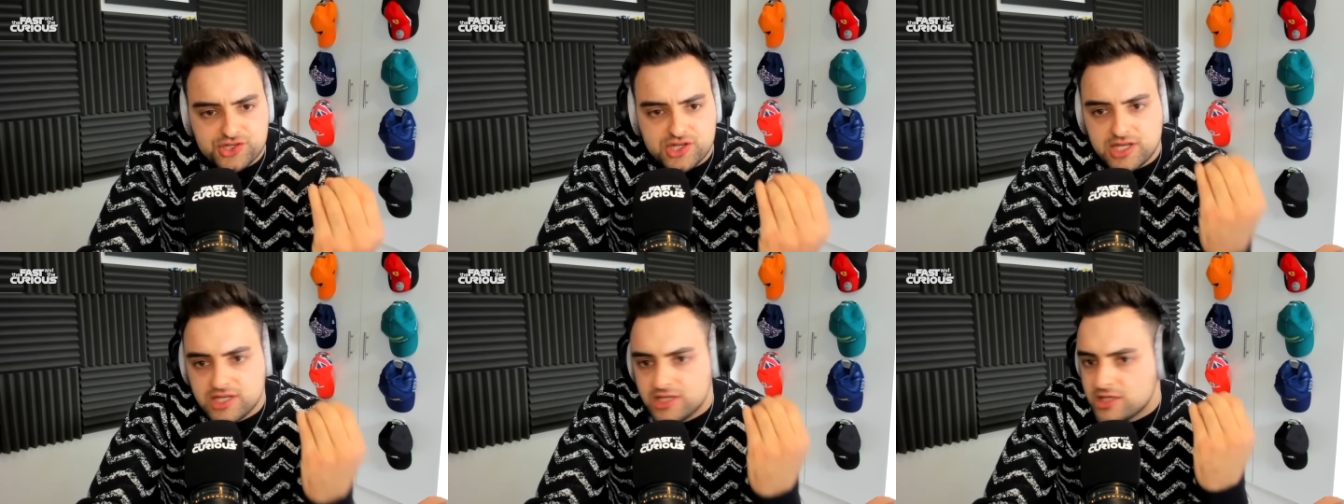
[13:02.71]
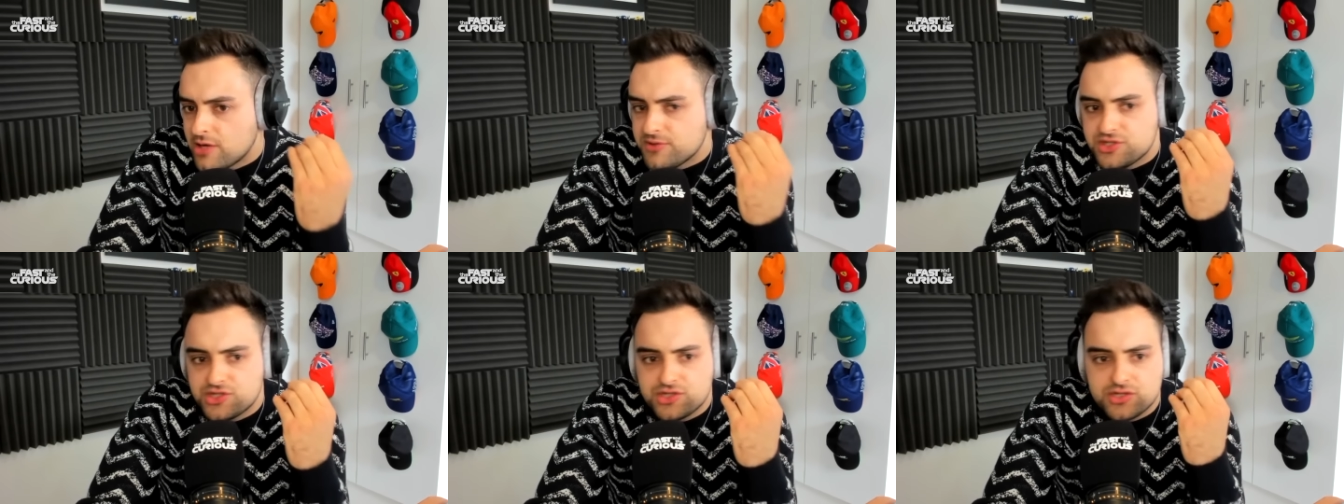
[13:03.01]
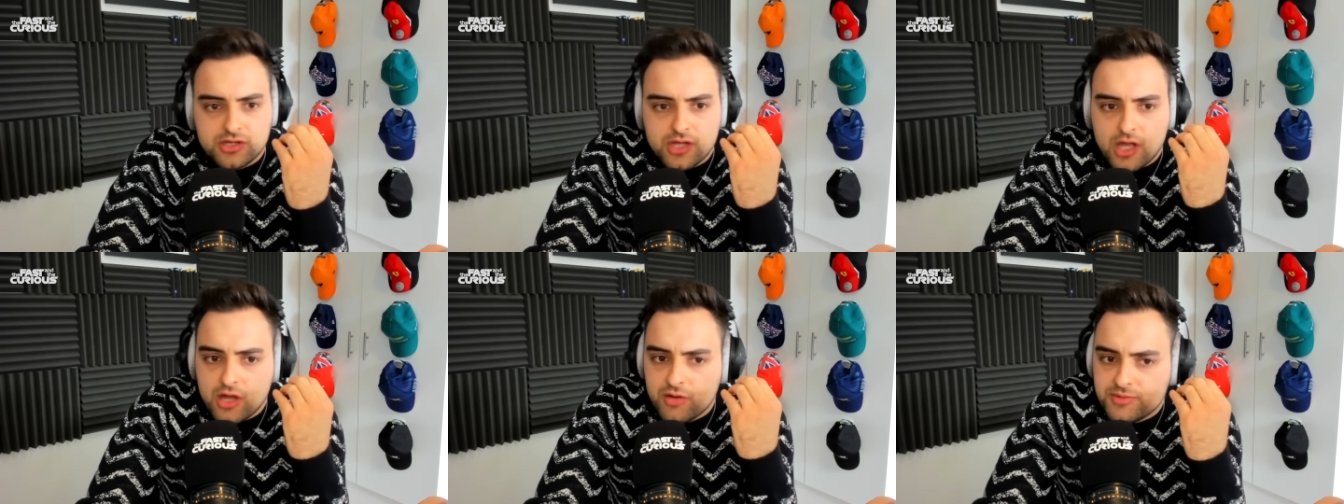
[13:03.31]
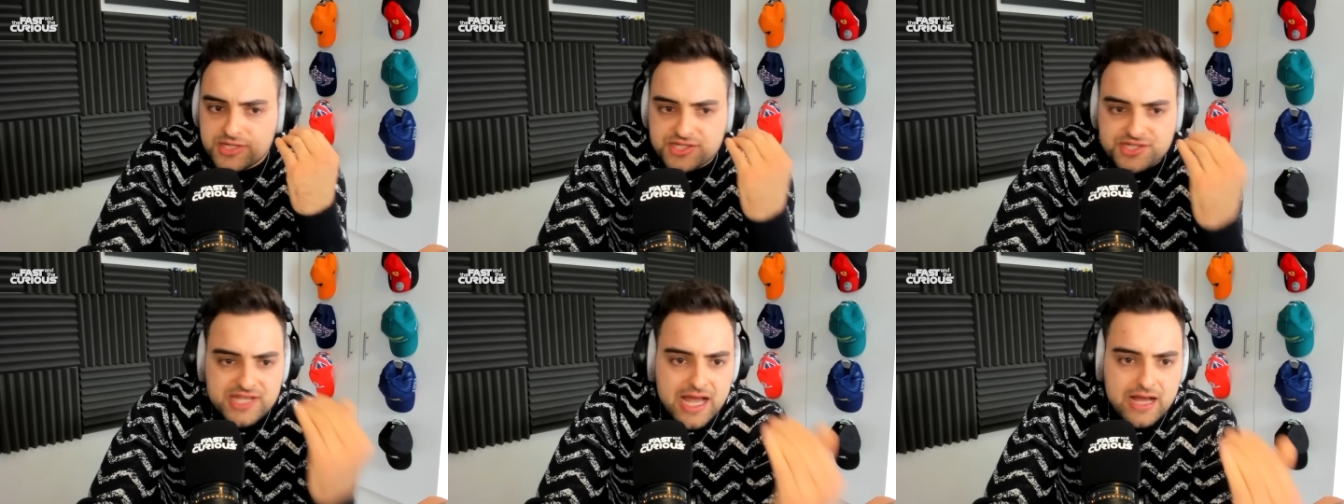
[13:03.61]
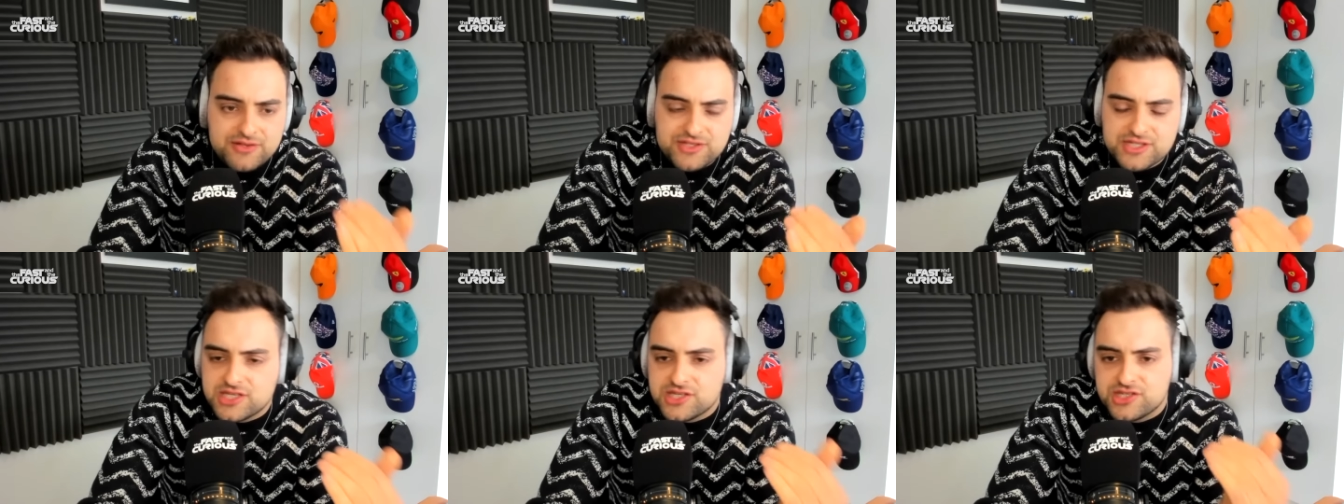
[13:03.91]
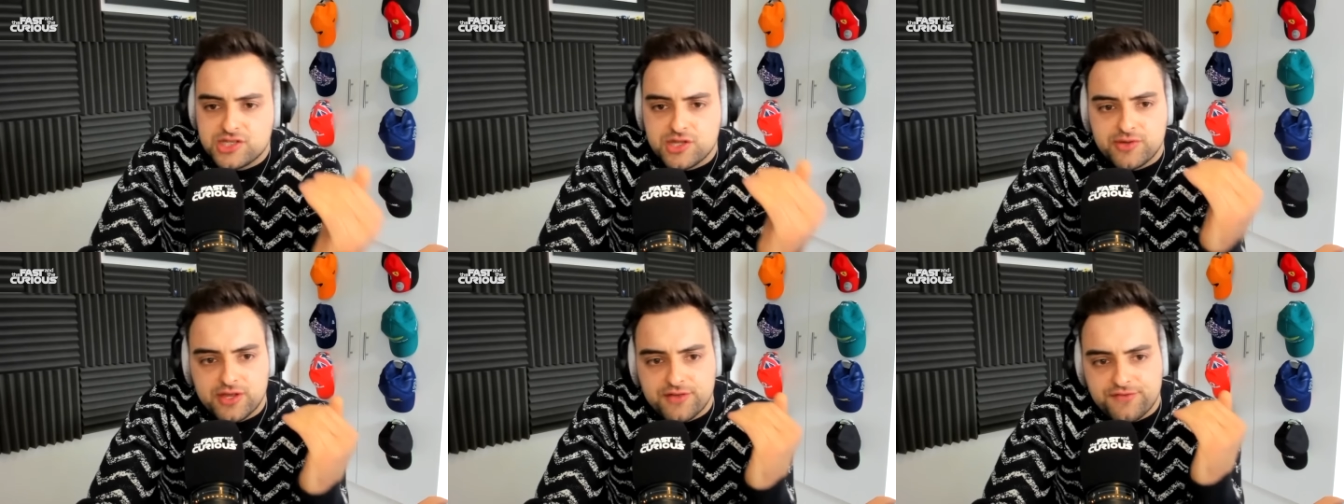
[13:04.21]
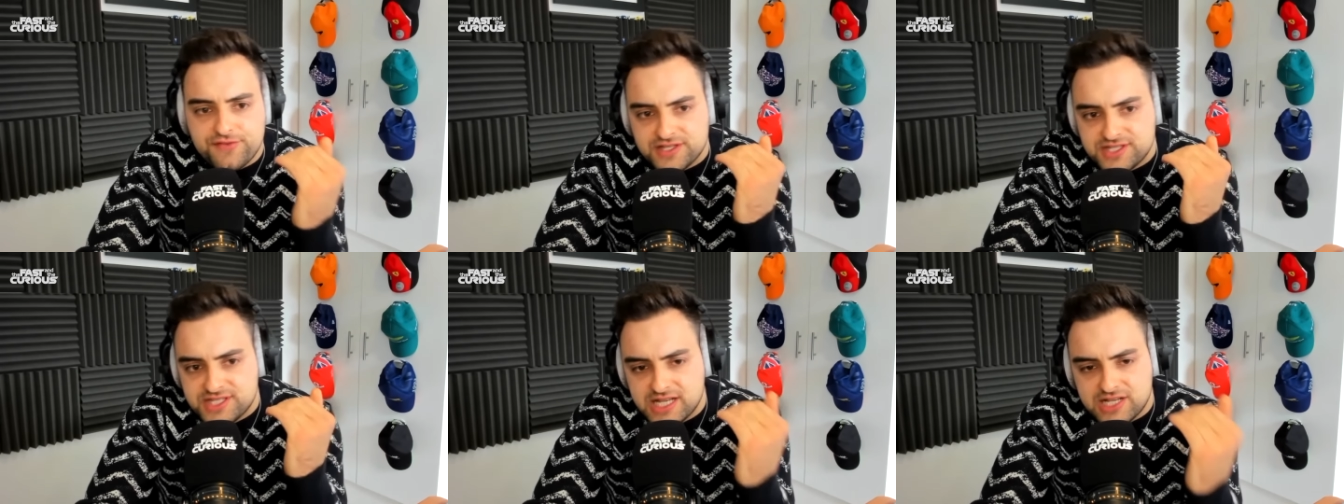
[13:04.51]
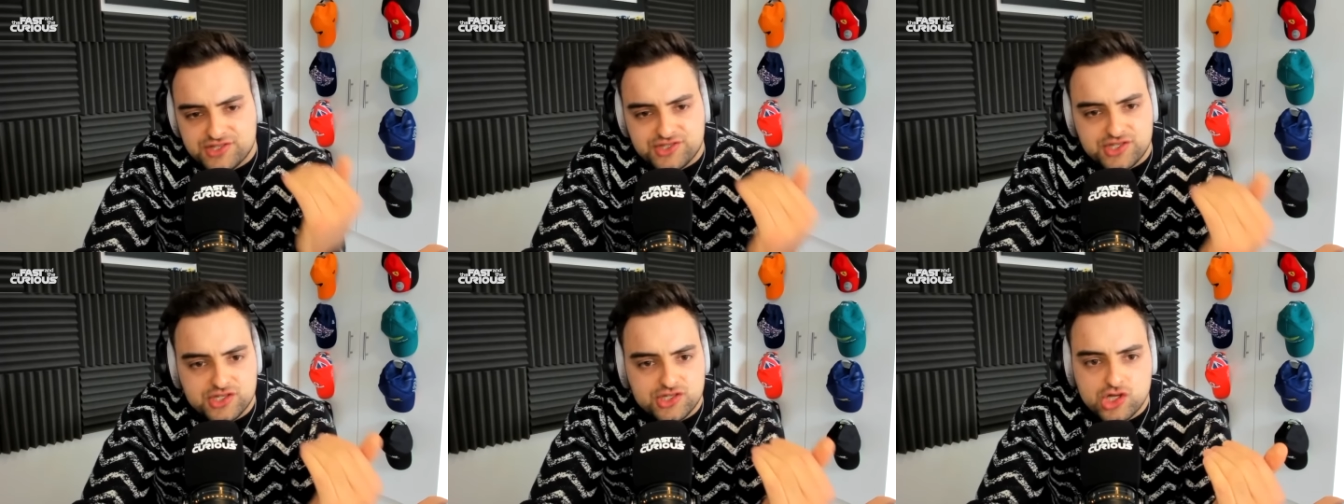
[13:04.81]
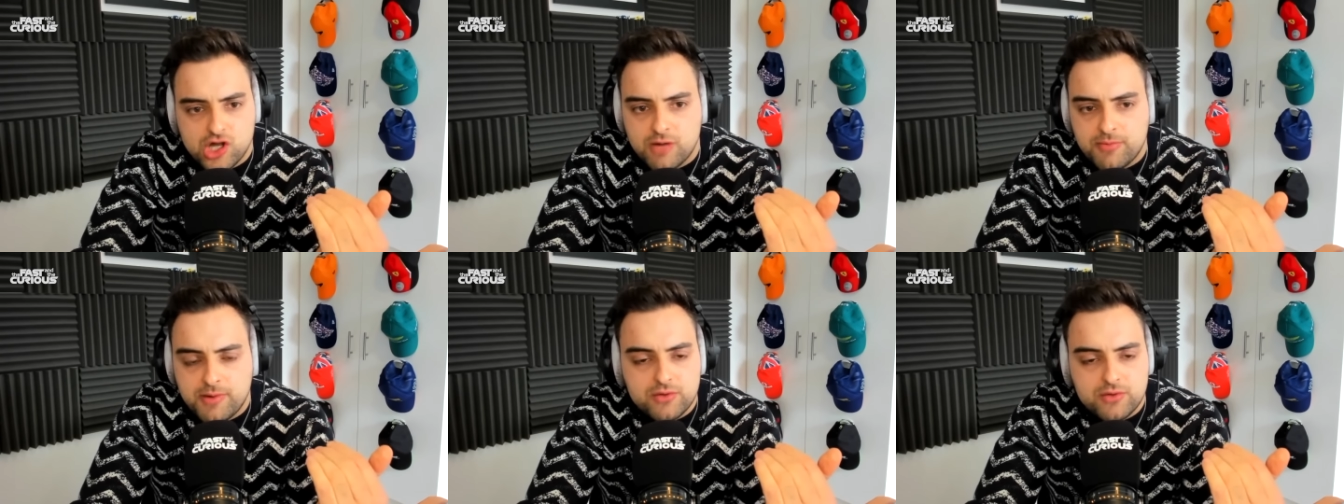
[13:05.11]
you know, he's nobody's doubting he's doing a fantastic job,